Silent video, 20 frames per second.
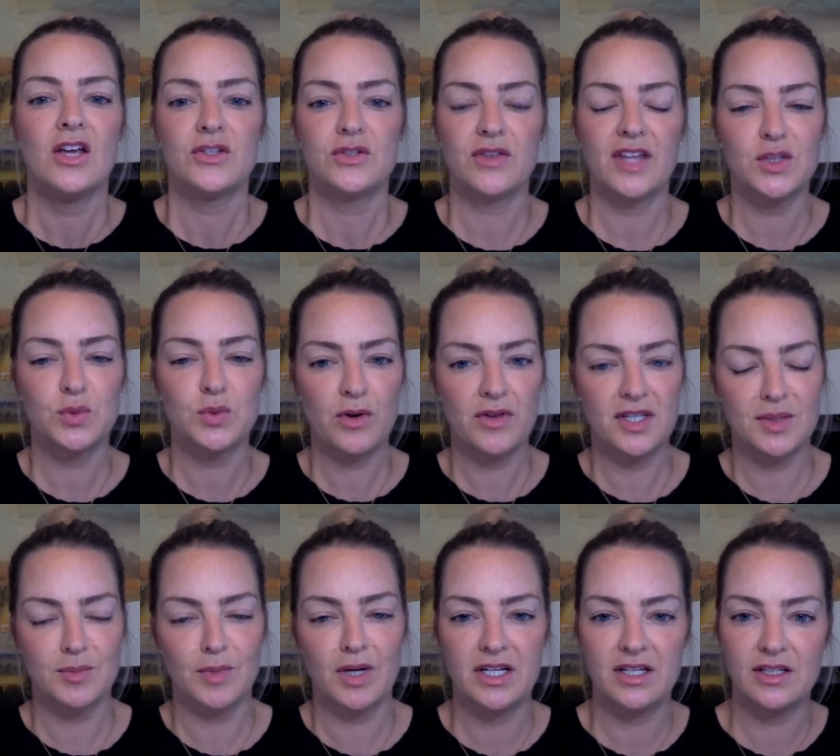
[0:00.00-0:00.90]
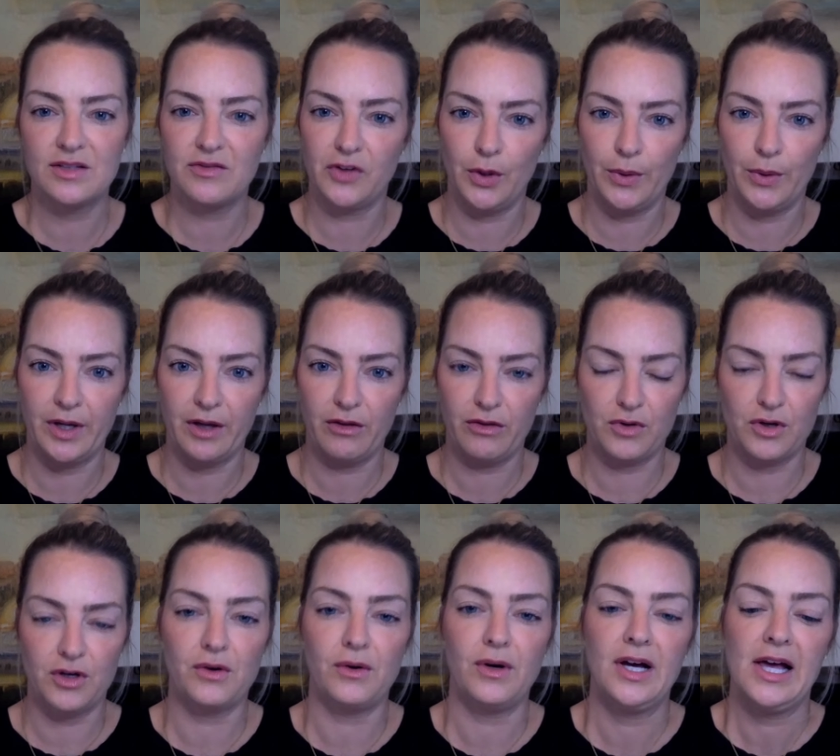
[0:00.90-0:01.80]
So that's where this money is flowing
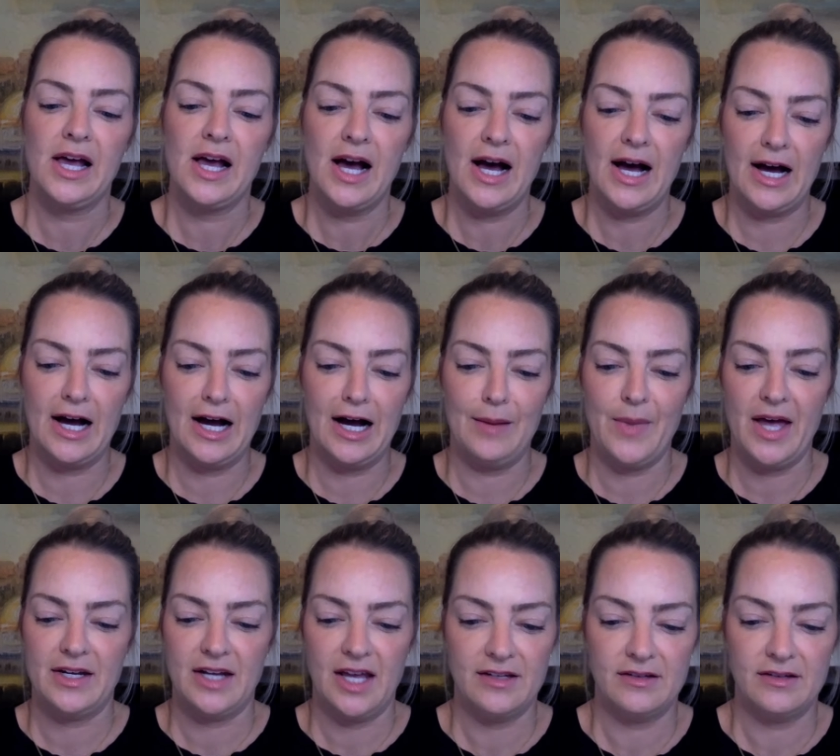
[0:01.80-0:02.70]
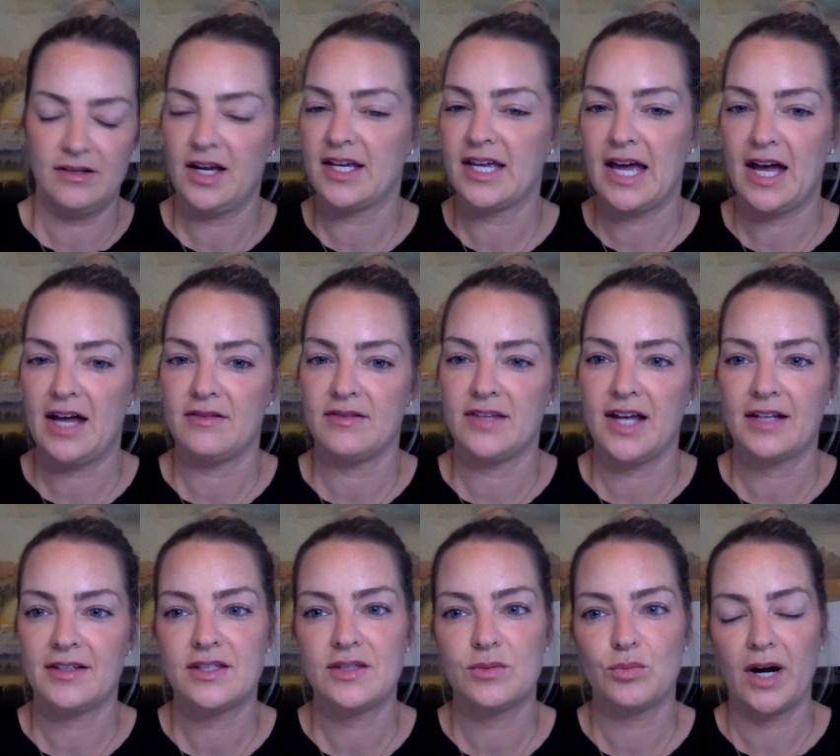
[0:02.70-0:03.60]
through. Um, and, and again,
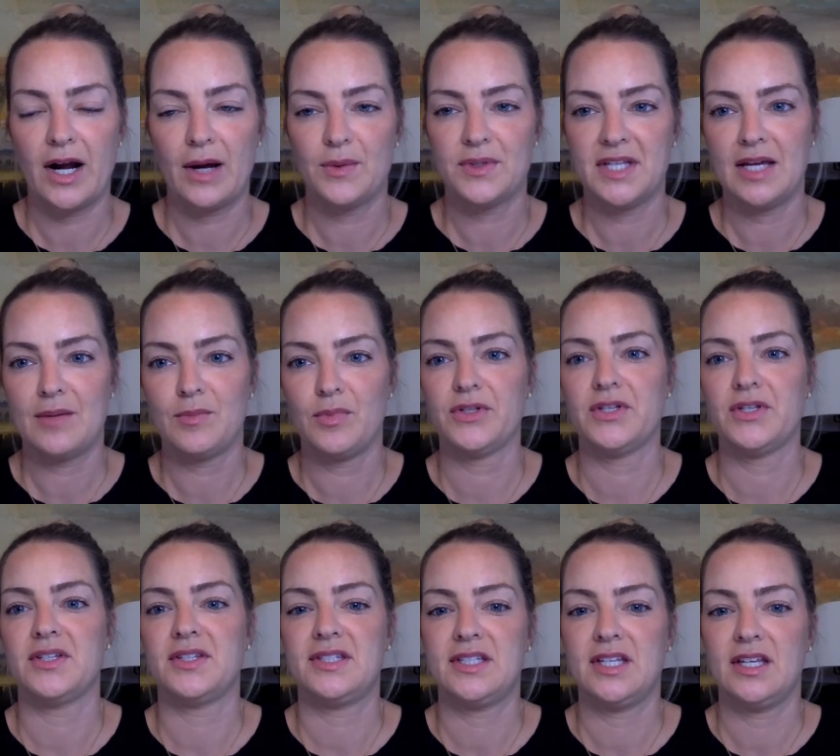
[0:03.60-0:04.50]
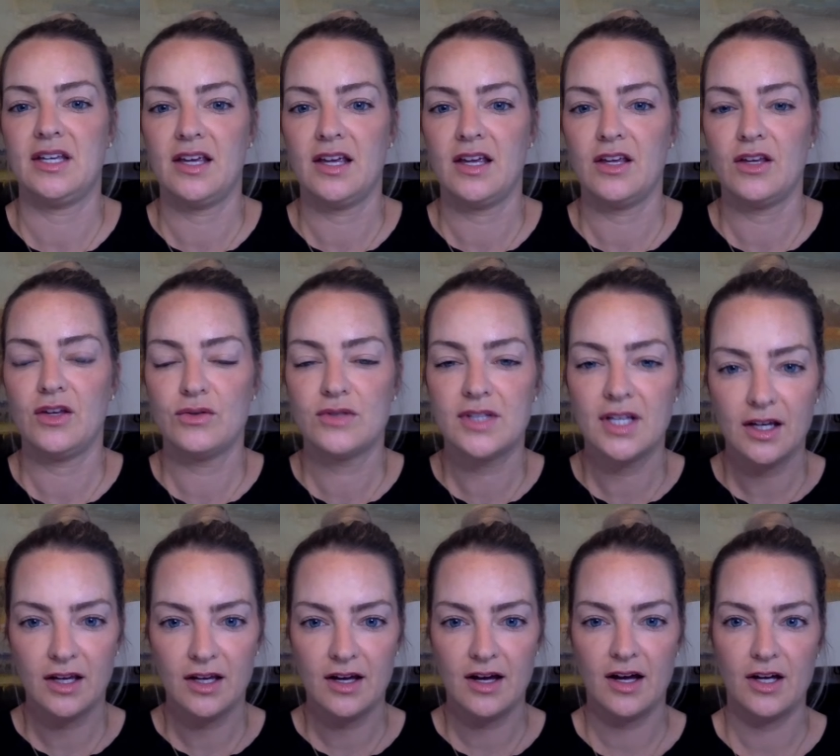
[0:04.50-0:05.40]
that's what I was able to see
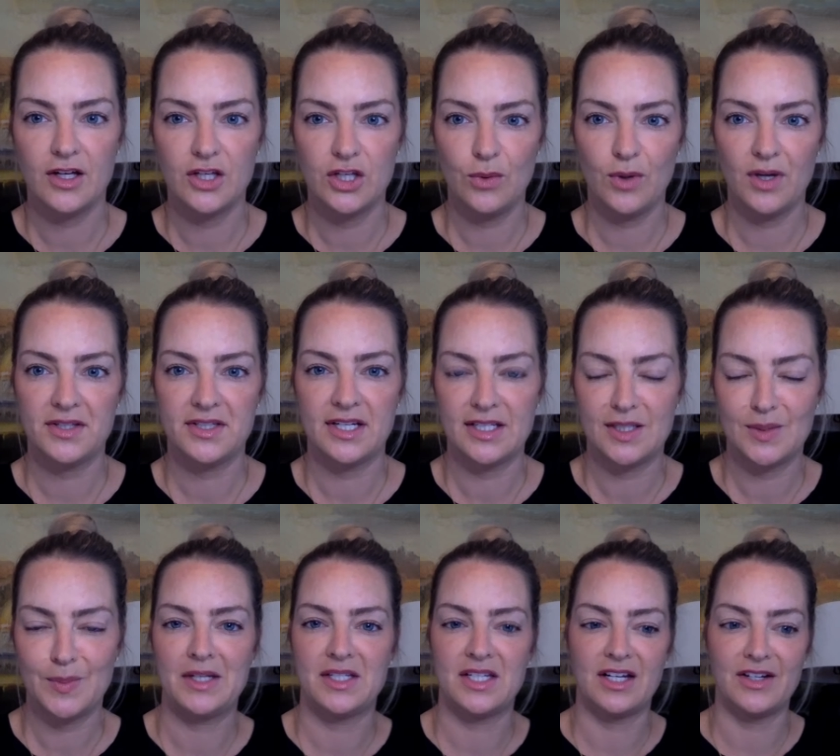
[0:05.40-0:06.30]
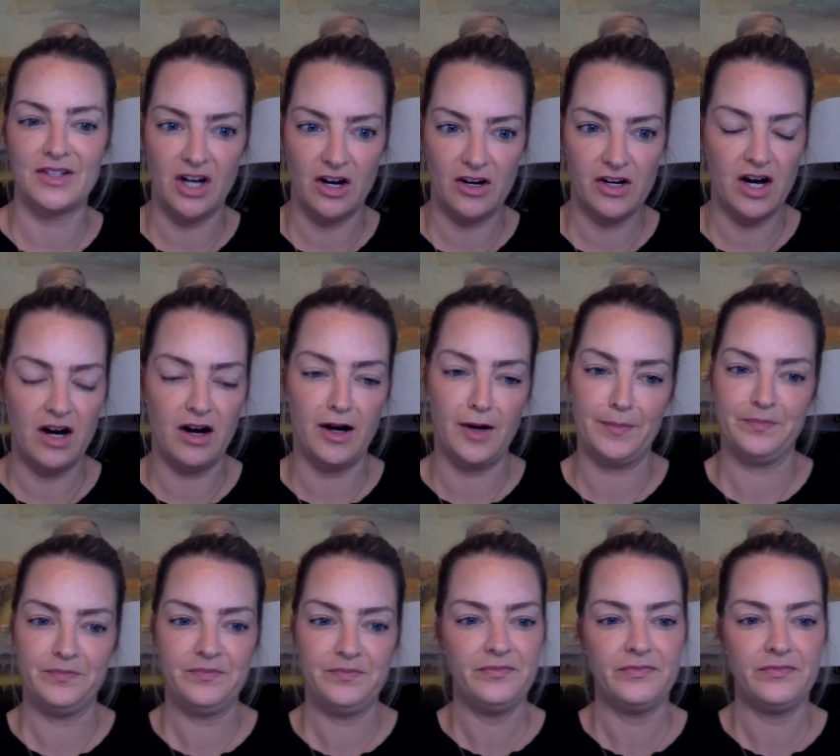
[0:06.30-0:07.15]
using uh, u s a spending dot com.